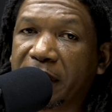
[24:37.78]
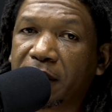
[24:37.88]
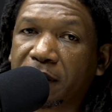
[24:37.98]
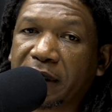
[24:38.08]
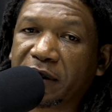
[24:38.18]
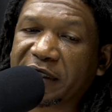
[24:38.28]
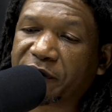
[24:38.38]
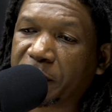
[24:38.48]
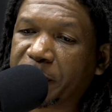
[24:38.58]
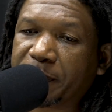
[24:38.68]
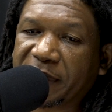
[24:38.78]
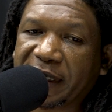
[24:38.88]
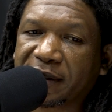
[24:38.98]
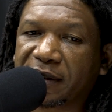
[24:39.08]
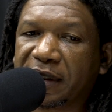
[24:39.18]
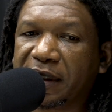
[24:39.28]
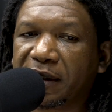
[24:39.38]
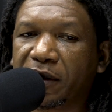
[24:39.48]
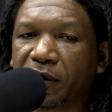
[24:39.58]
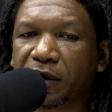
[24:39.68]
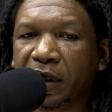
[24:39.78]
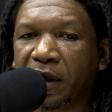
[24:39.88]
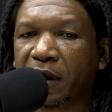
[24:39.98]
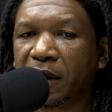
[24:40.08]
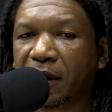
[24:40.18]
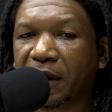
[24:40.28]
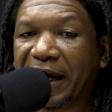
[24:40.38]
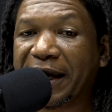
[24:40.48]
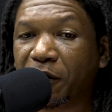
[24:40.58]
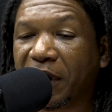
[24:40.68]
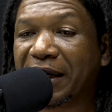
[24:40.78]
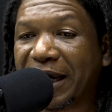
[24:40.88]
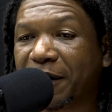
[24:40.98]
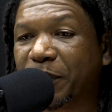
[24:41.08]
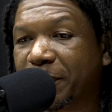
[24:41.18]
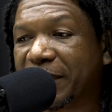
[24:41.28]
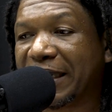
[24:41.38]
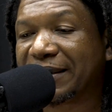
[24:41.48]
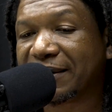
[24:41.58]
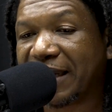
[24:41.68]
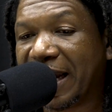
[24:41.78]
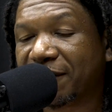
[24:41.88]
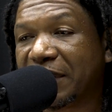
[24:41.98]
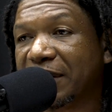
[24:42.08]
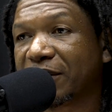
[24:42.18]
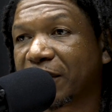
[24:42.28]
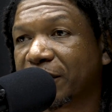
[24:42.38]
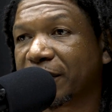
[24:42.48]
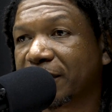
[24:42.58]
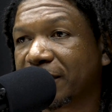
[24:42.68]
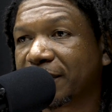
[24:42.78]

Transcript: I know several people that, I know a lot of people that have the discussion.